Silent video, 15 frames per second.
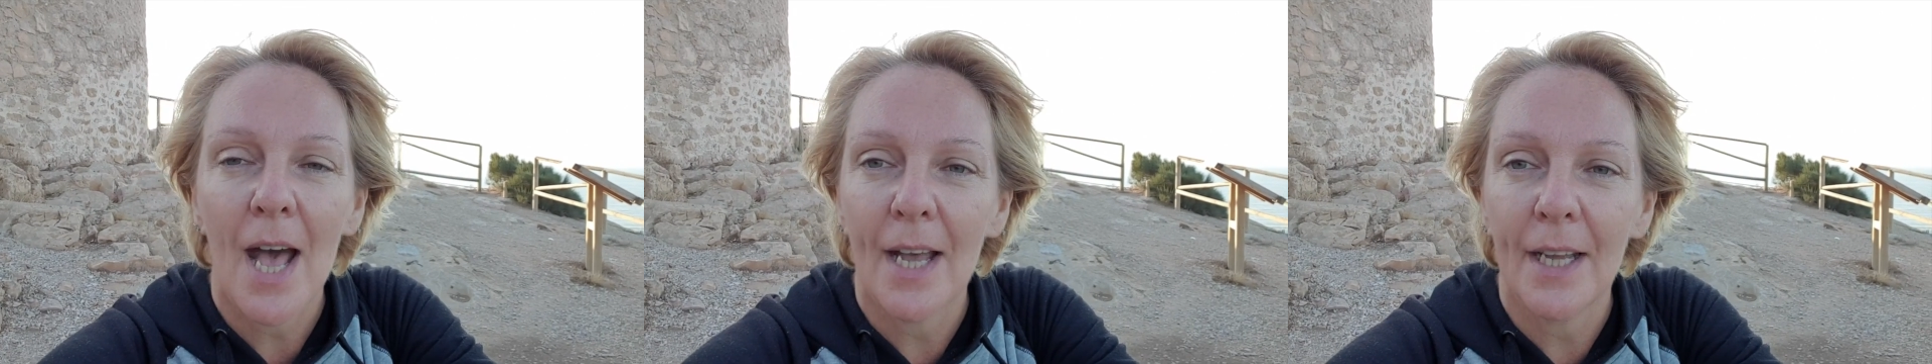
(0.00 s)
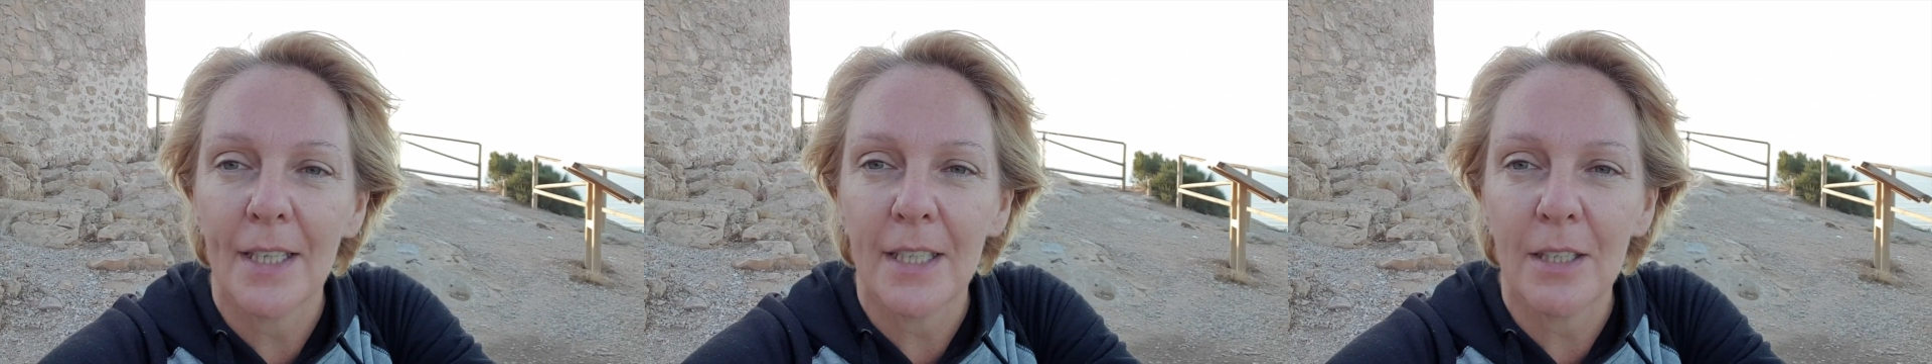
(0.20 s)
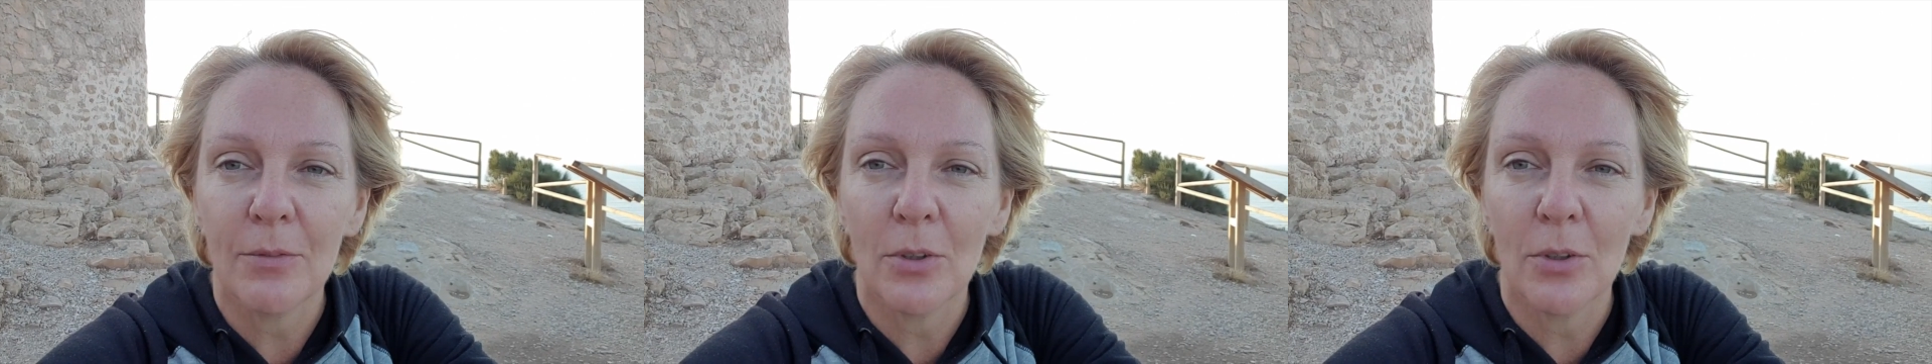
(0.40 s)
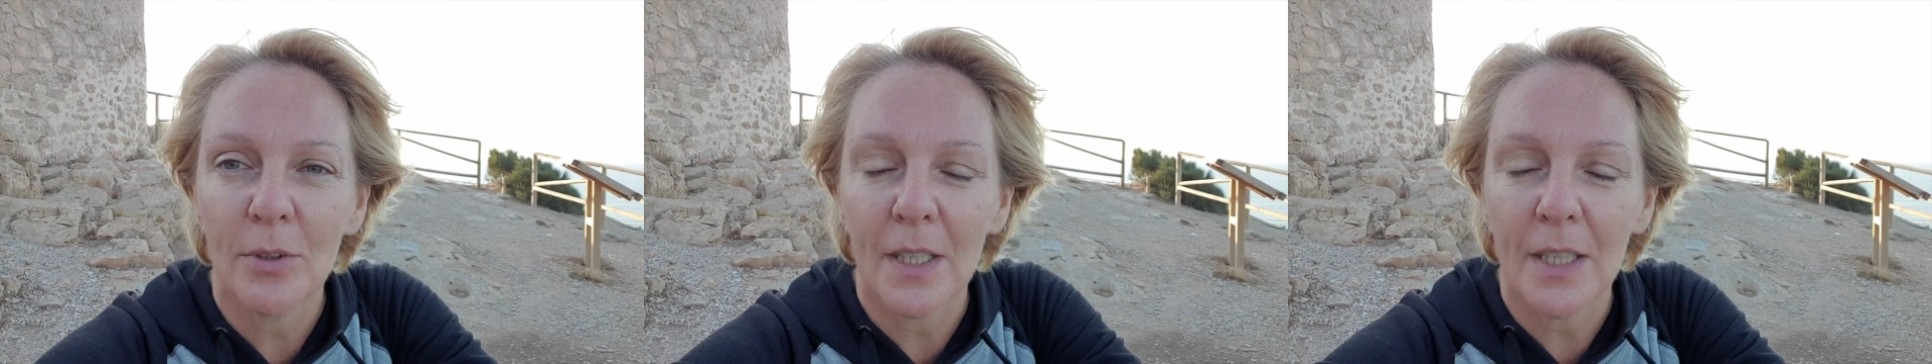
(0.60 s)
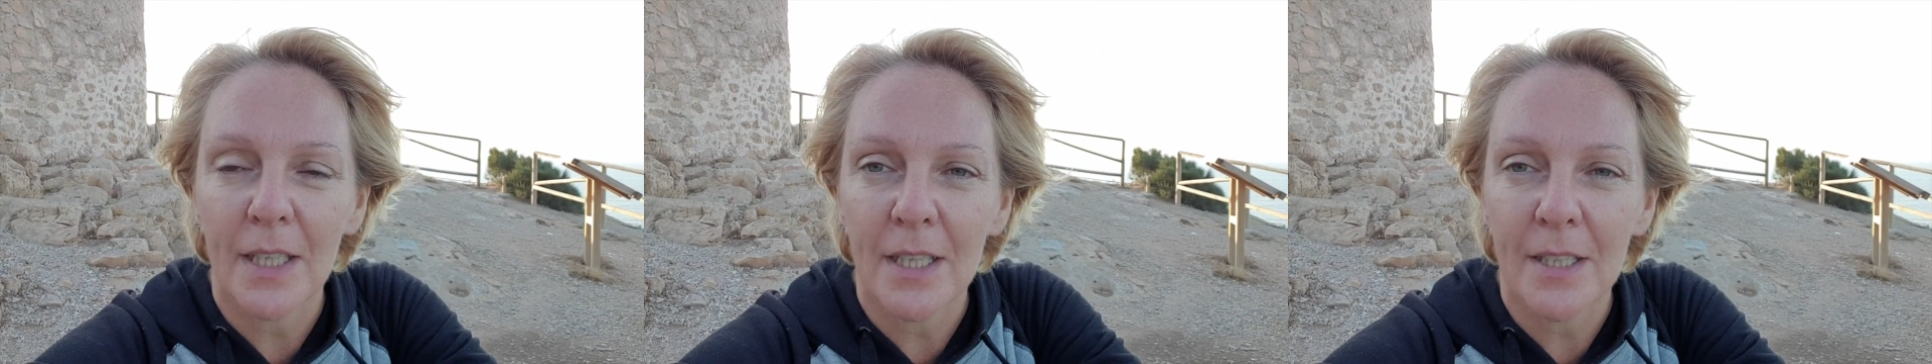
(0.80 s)
I'll leave all
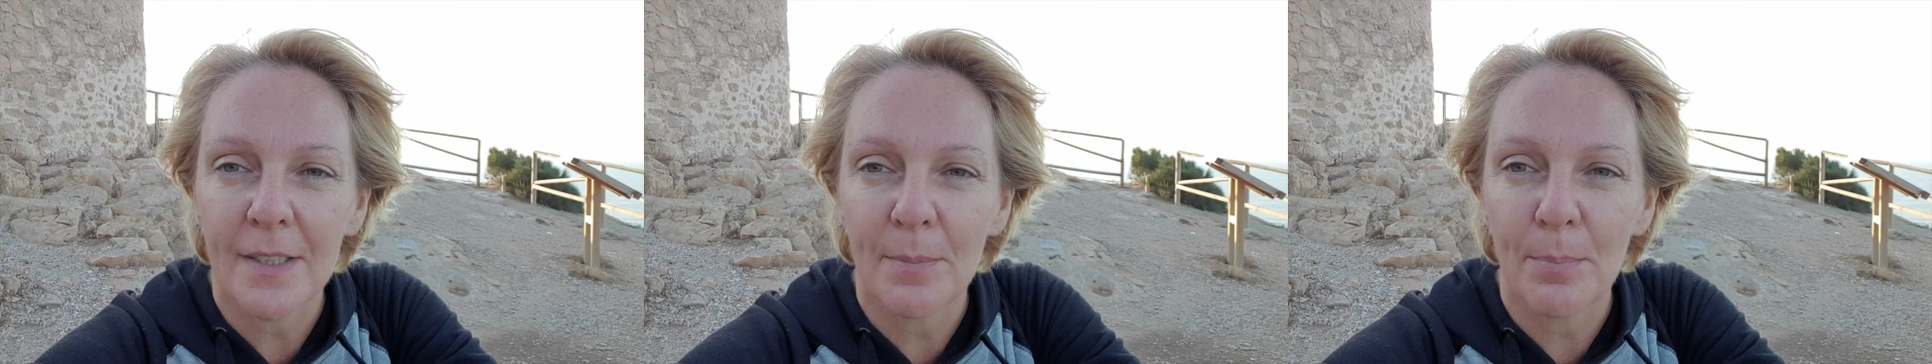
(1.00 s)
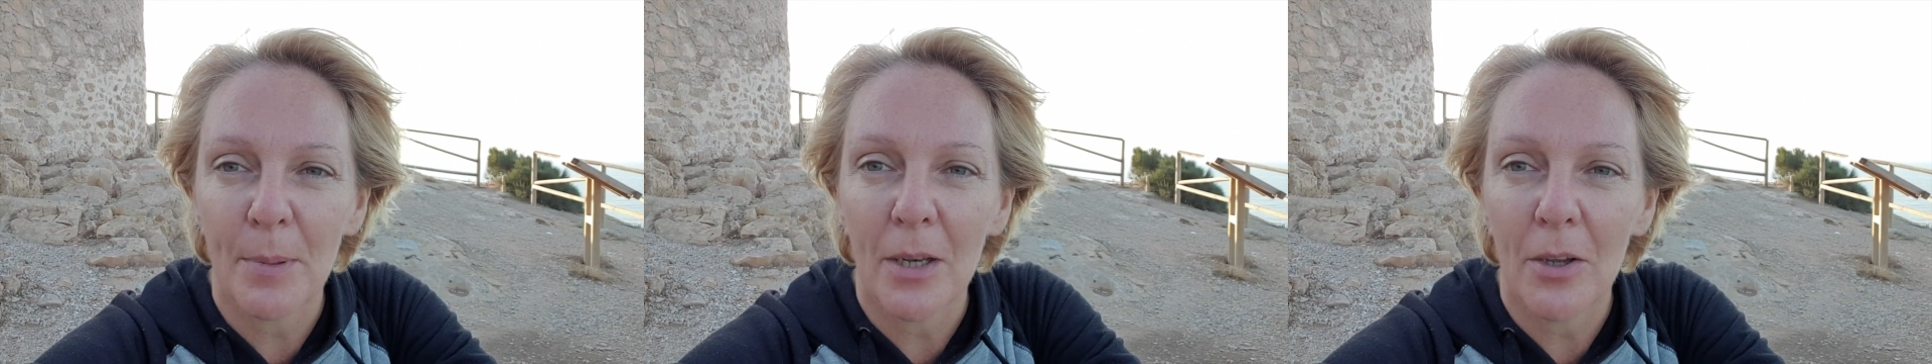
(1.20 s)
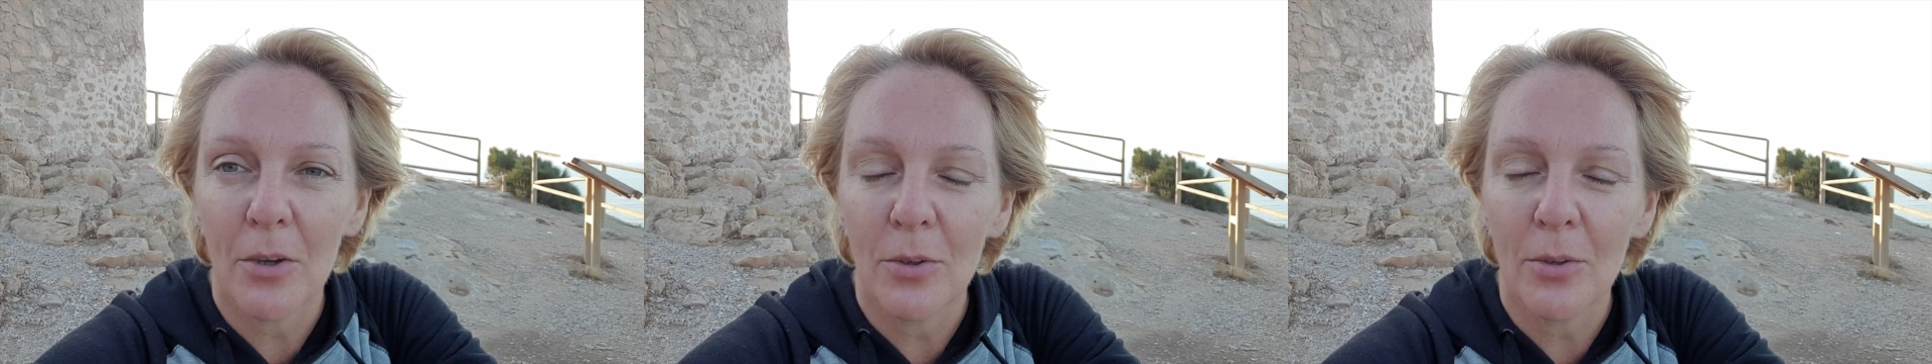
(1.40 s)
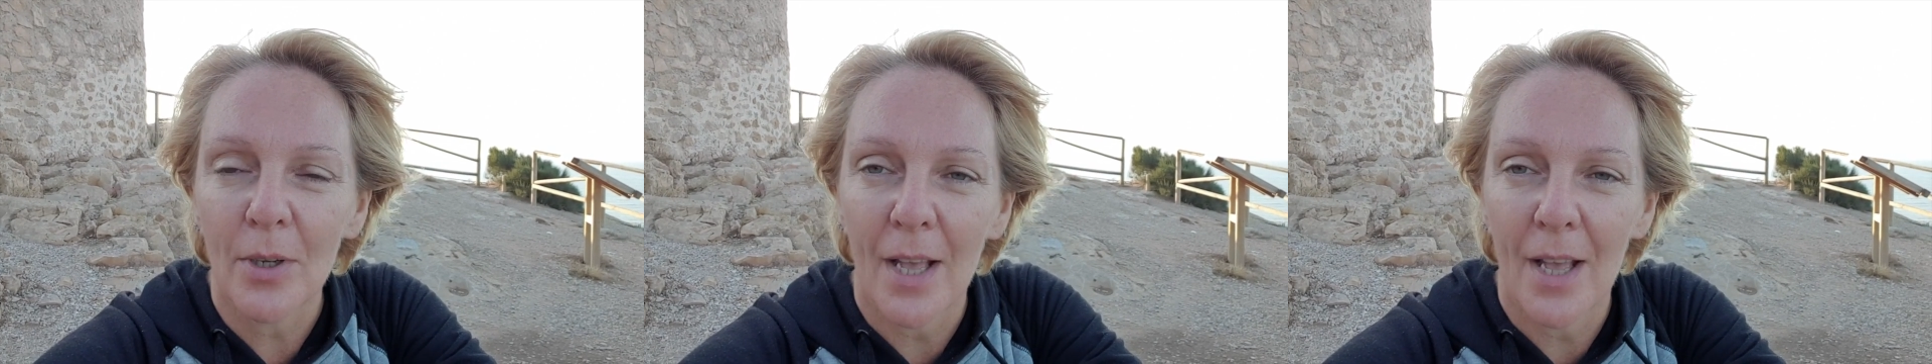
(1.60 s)
the links below.